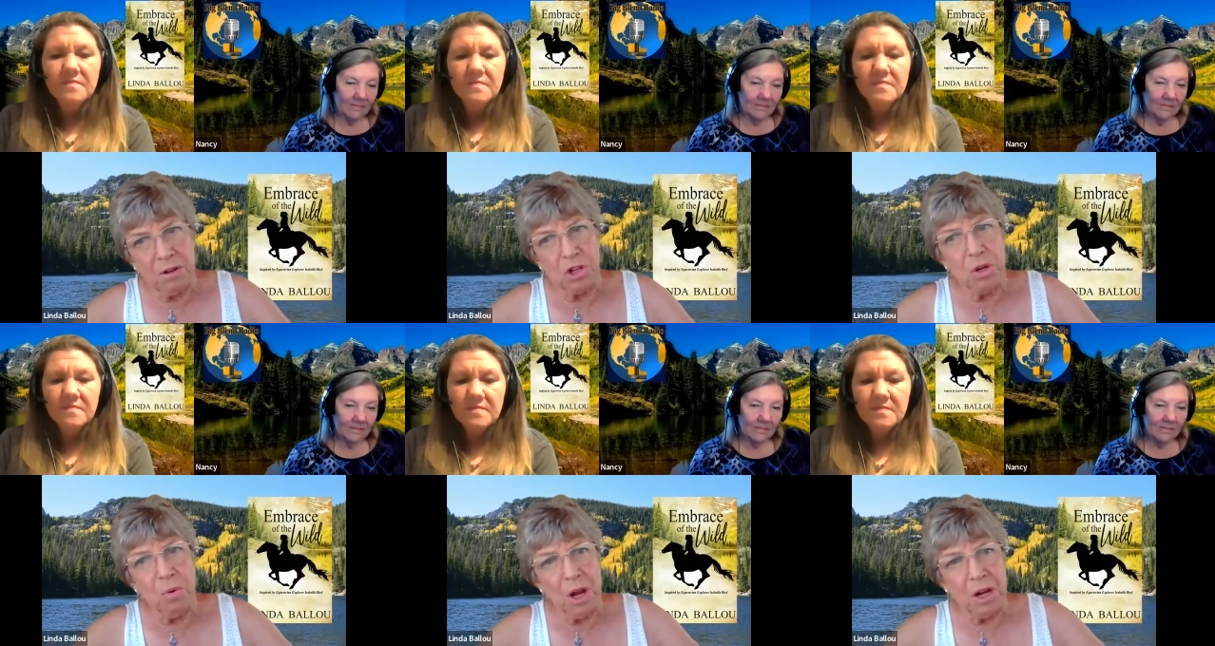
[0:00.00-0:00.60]

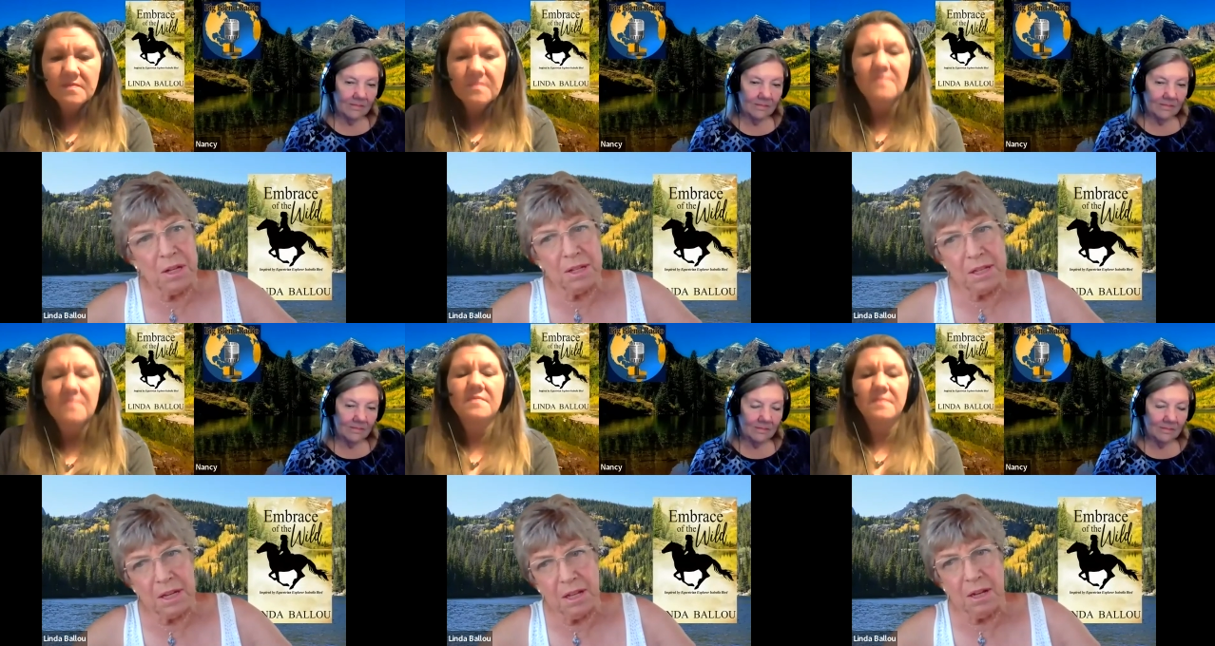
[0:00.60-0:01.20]
Speaker 1: She wanted to
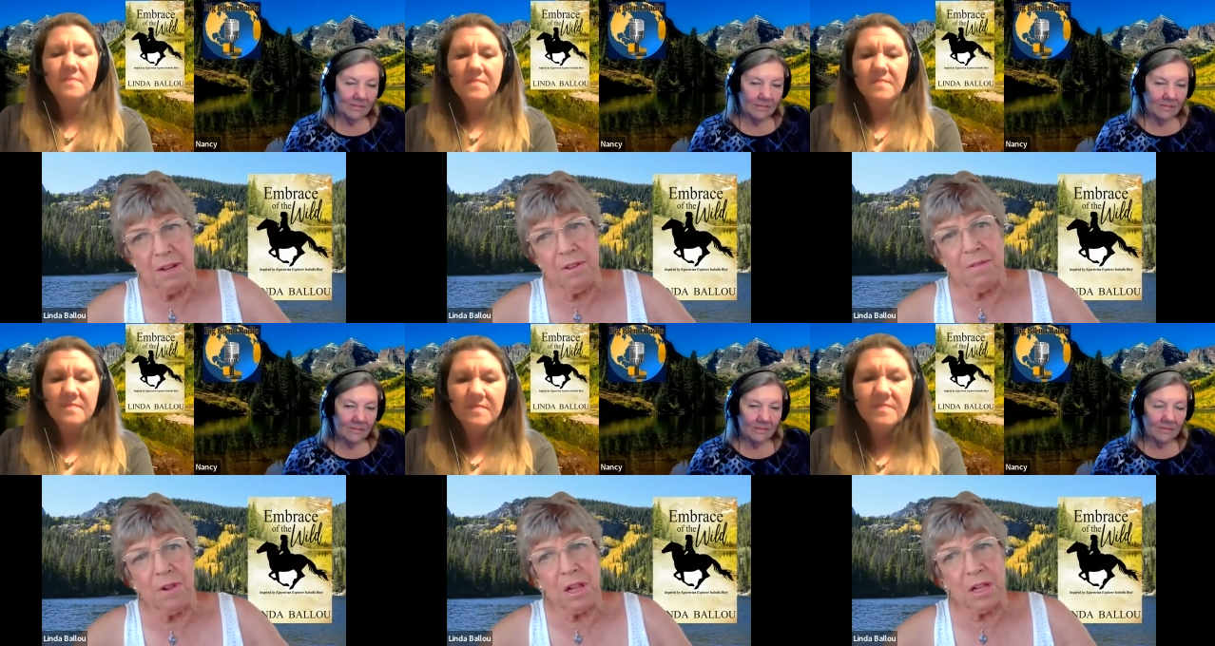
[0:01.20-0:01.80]
see the
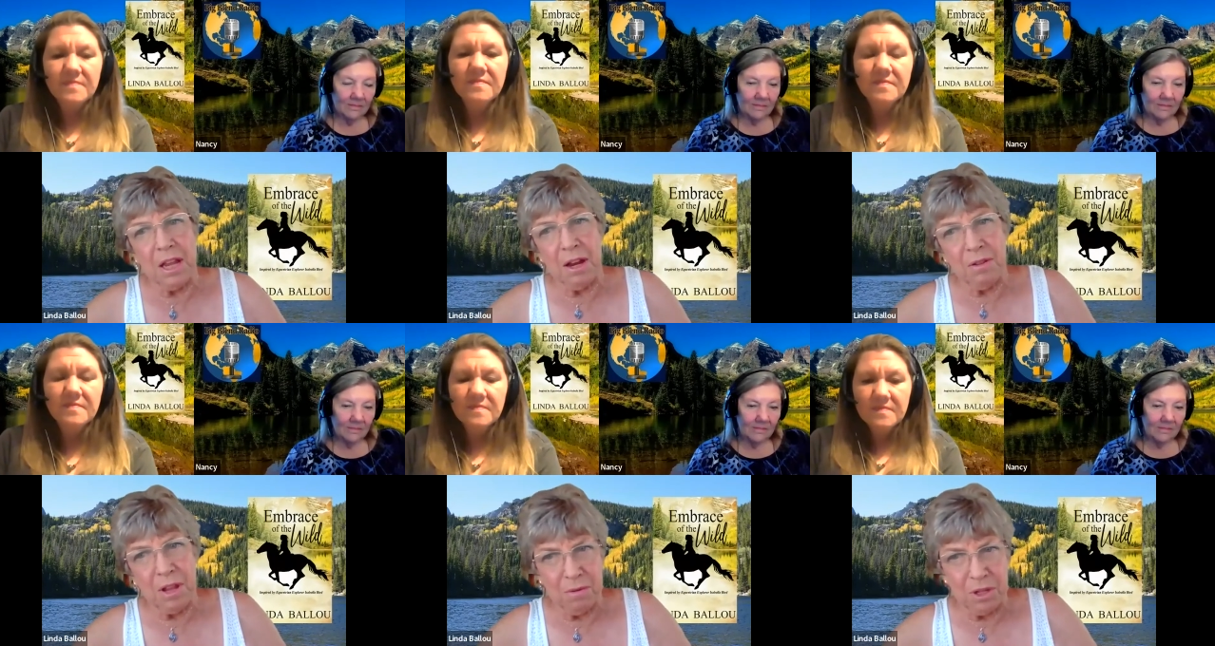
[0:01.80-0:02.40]
living volcano.
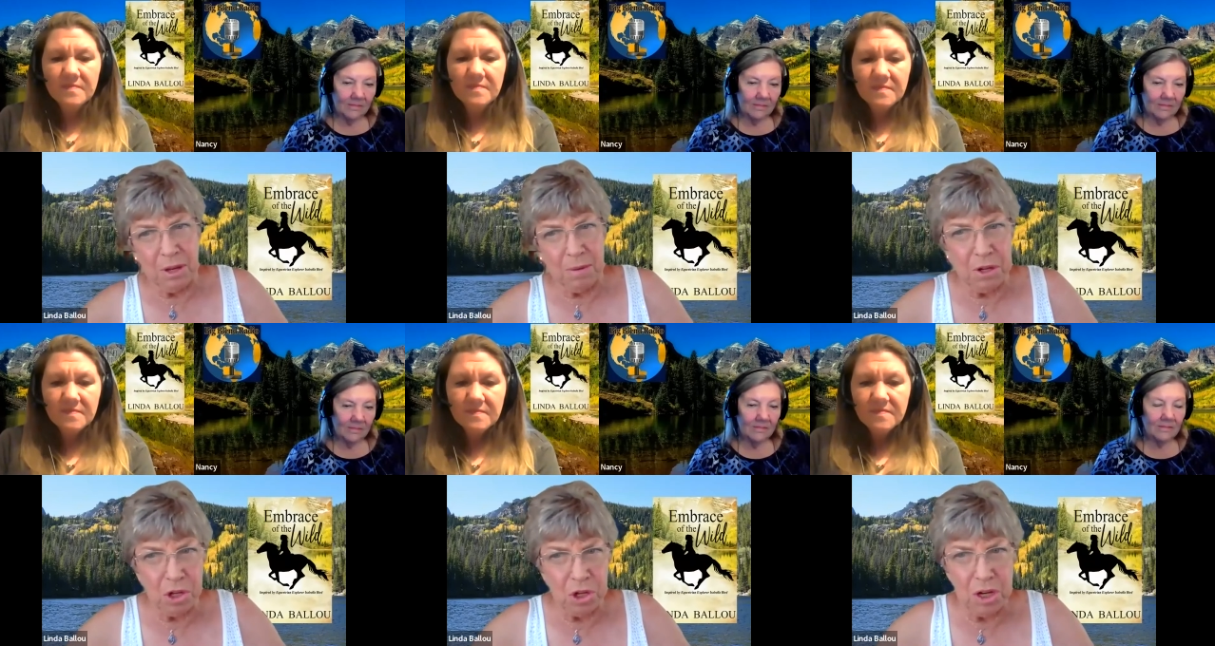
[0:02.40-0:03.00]
That was
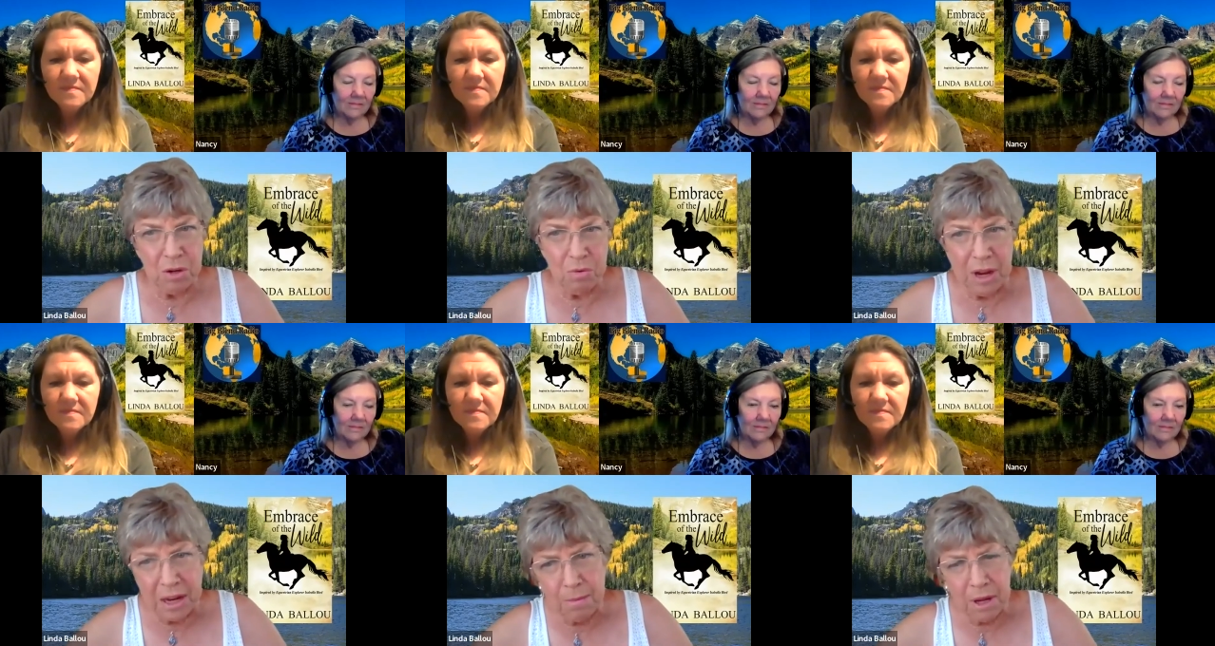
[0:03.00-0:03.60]
something she had
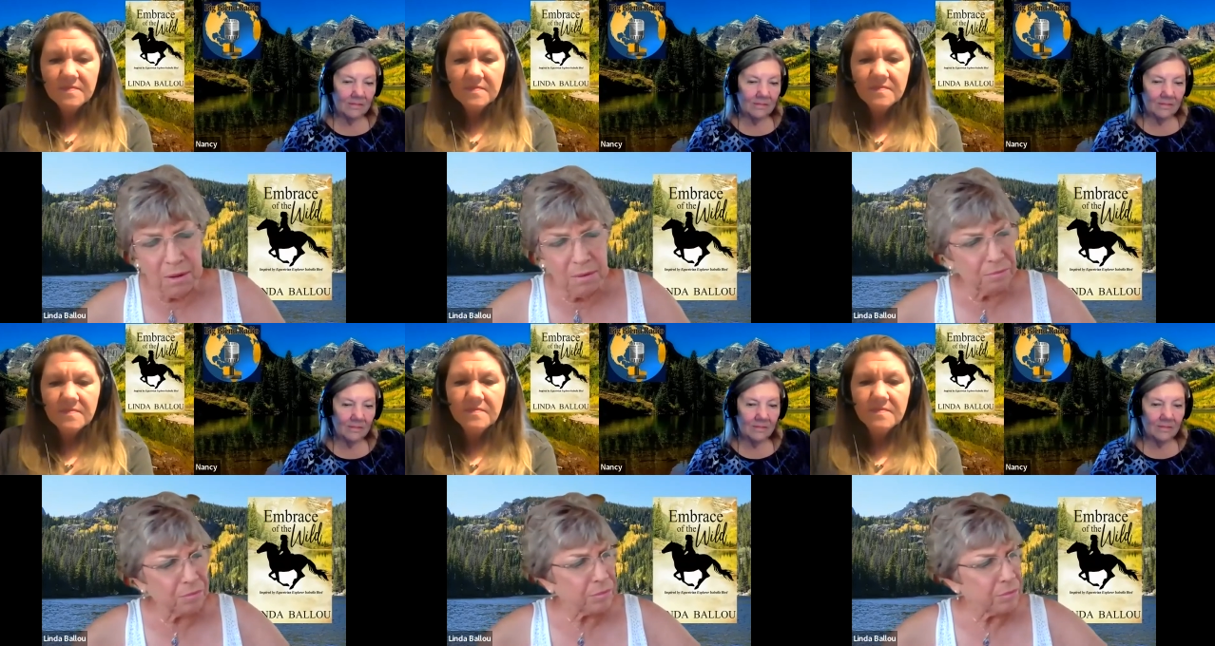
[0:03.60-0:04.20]
read about
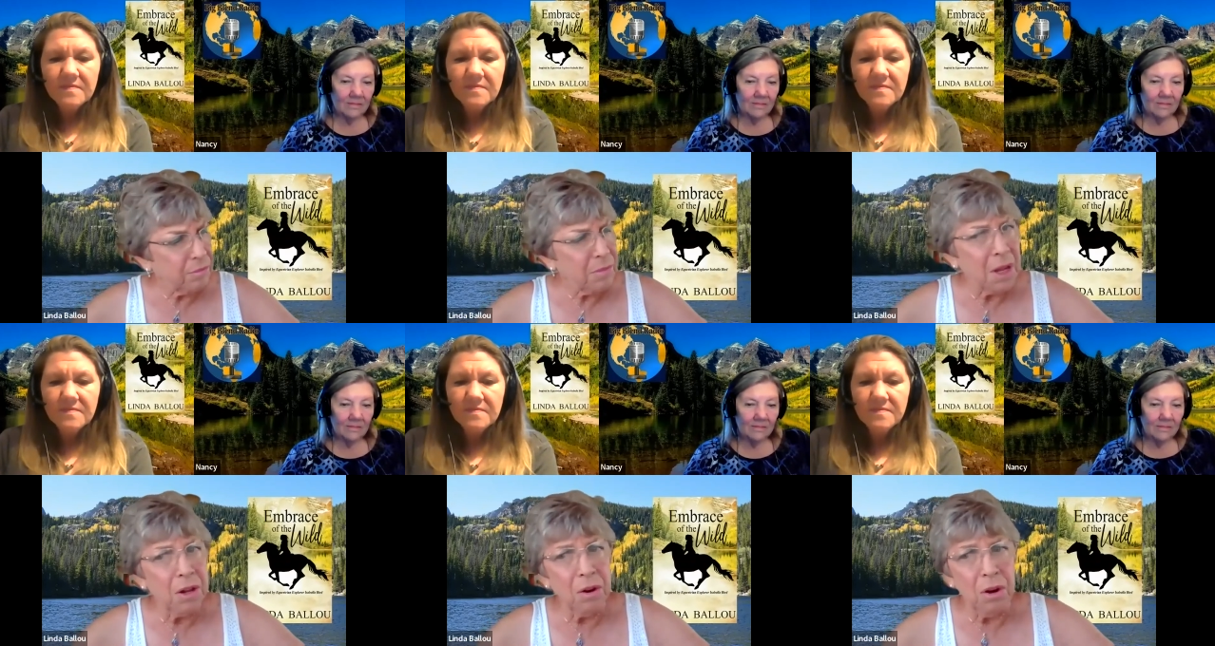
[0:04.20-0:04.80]

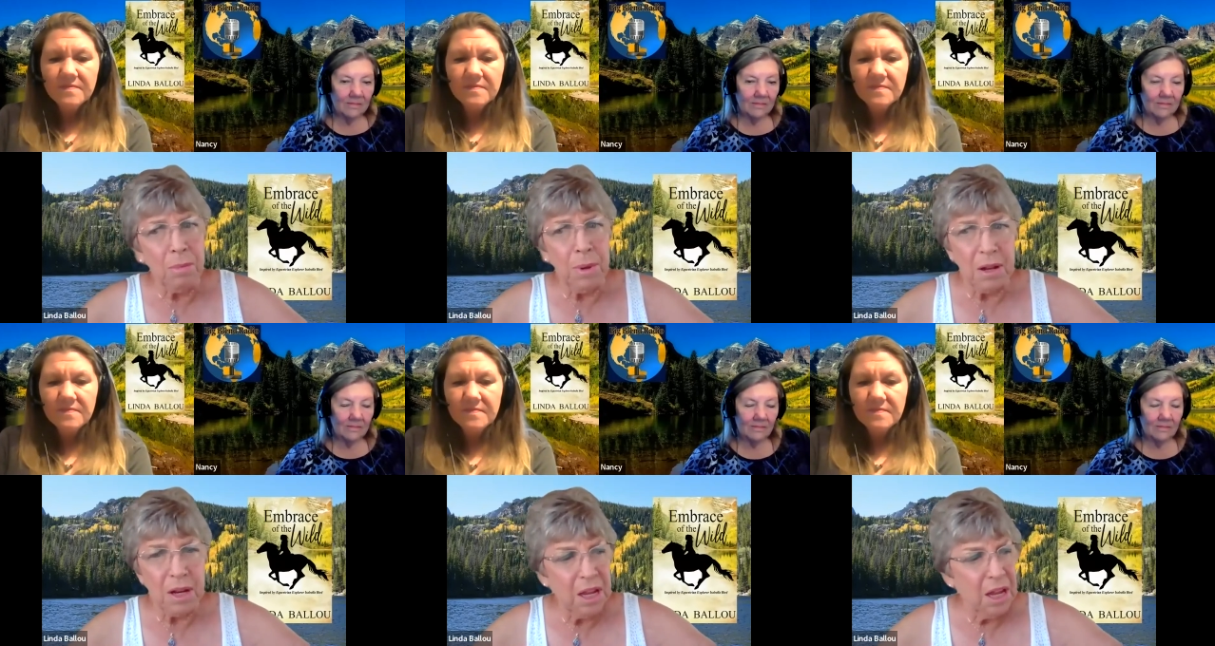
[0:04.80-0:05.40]
and heard about.